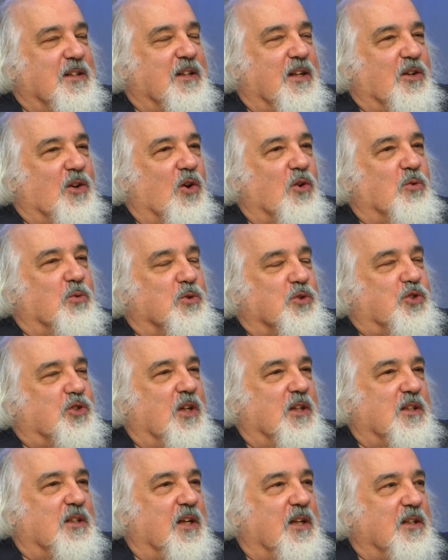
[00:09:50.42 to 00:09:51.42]
then that,
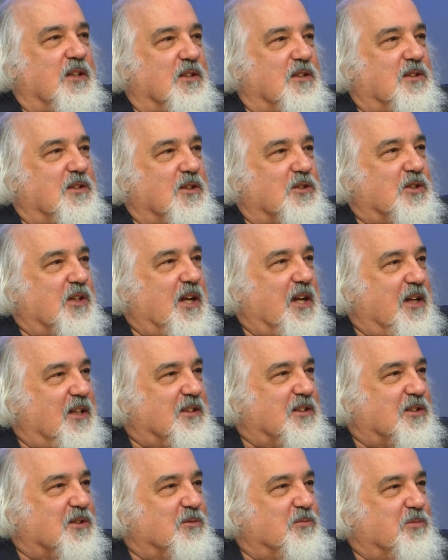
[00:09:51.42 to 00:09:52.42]
John Kennedy is such a
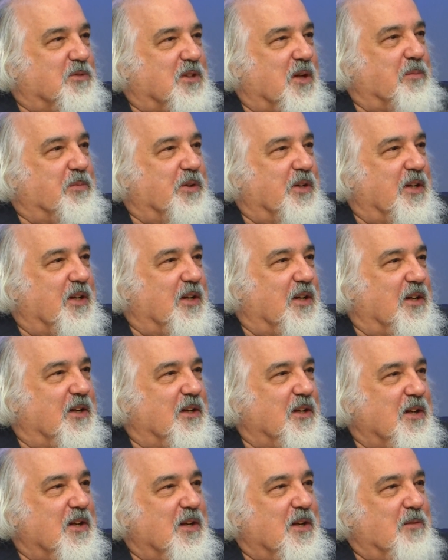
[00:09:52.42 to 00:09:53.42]
handsome, debonair
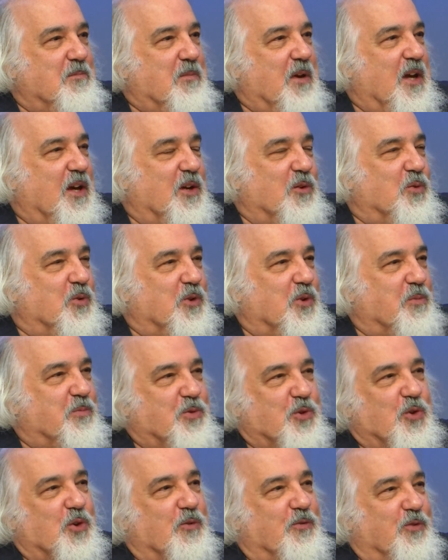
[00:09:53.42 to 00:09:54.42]
man with a
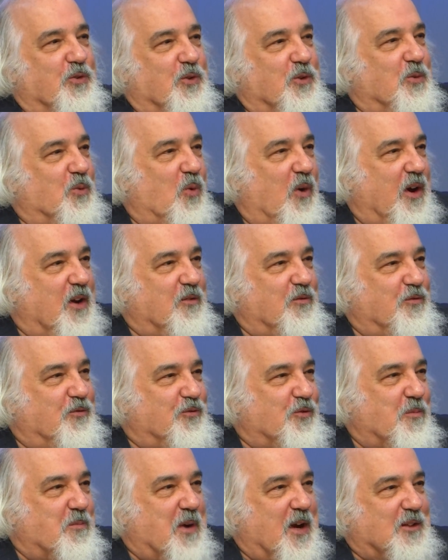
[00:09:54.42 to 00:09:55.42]
beautiful wife
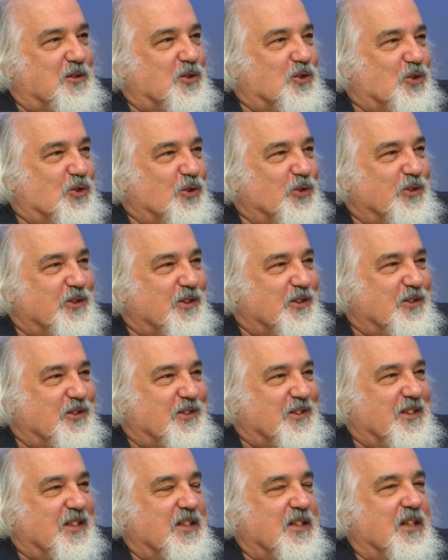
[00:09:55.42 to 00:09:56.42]
from
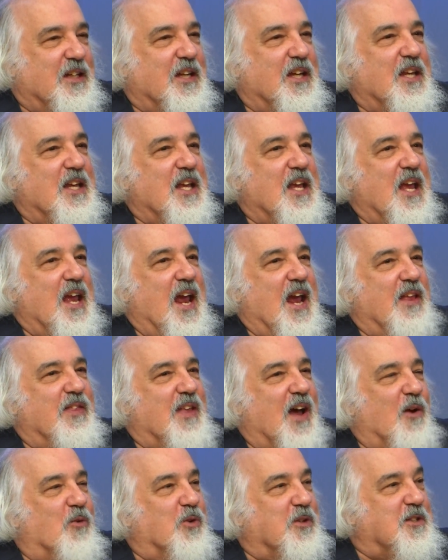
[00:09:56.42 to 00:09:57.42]
Massachusetts. And
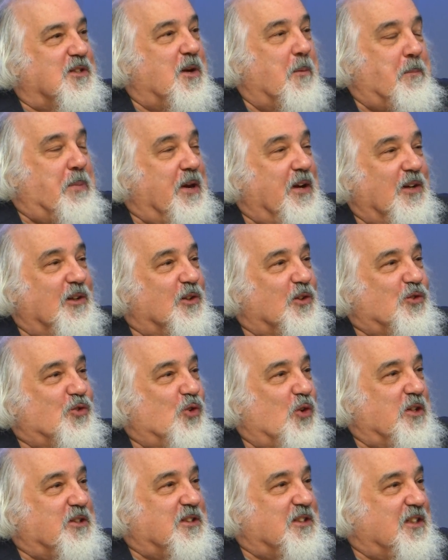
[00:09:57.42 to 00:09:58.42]
that was an appeal
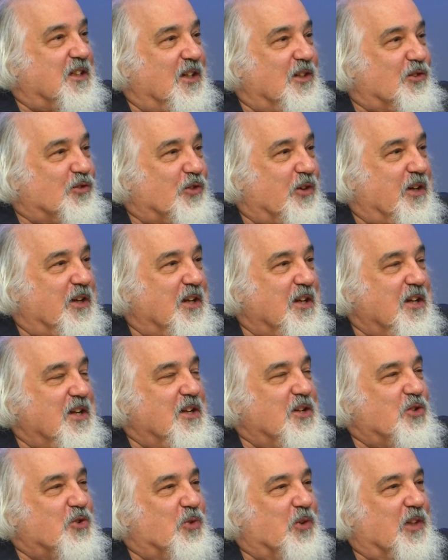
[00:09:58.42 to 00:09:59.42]
across the country
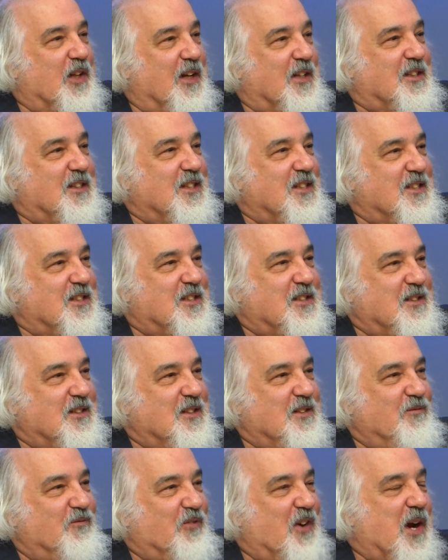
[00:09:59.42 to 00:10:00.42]
to elect this
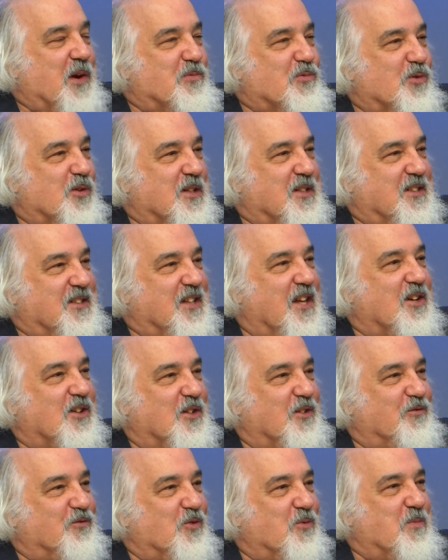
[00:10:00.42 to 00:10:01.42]
vibrant
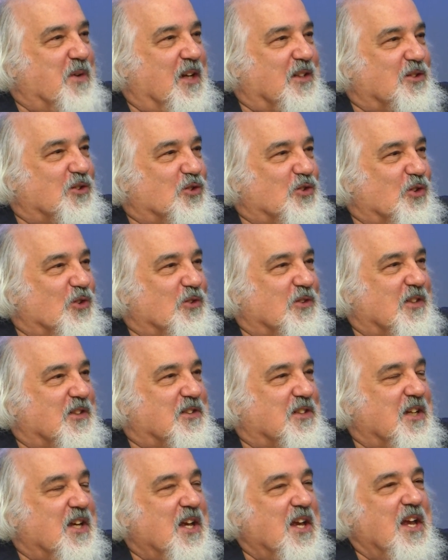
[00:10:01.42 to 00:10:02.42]
senator from
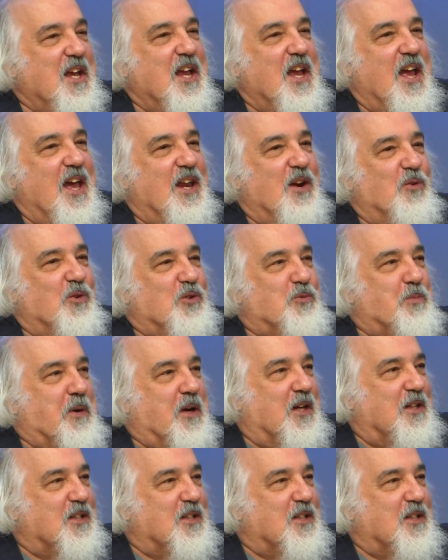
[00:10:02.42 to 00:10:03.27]
Massachusetts. And it was